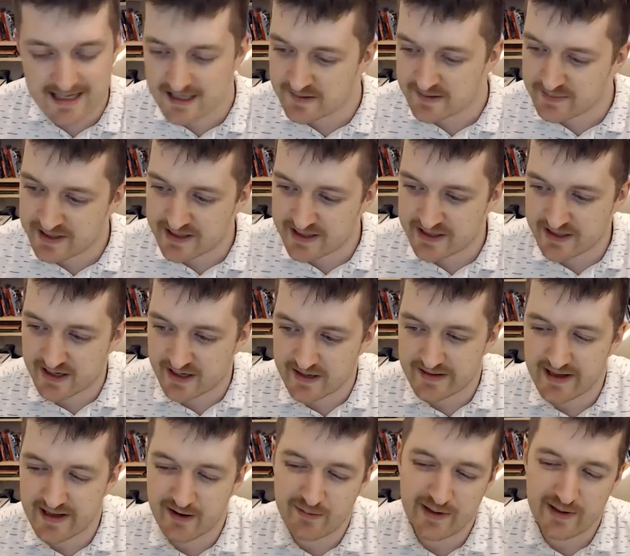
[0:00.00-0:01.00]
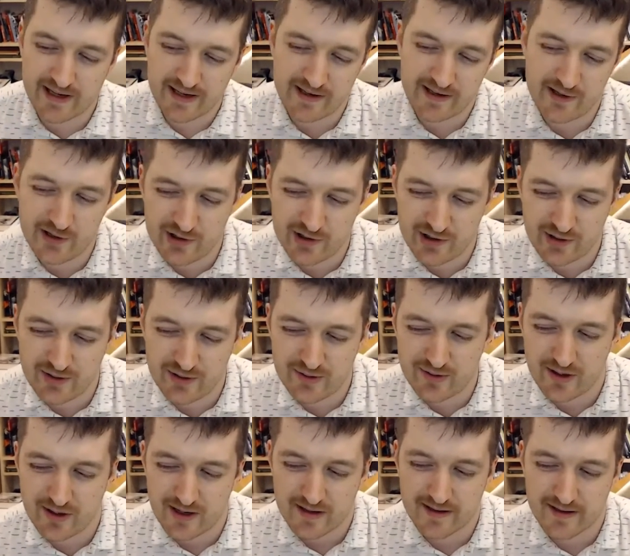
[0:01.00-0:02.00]
hasn't been done that we can
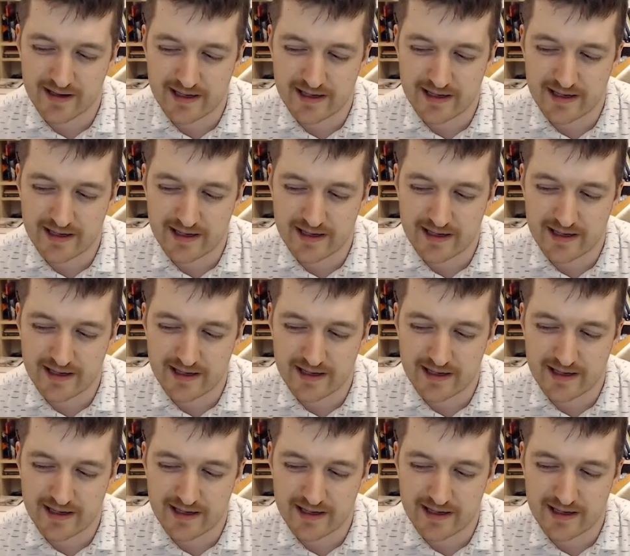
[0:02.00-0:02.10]
do.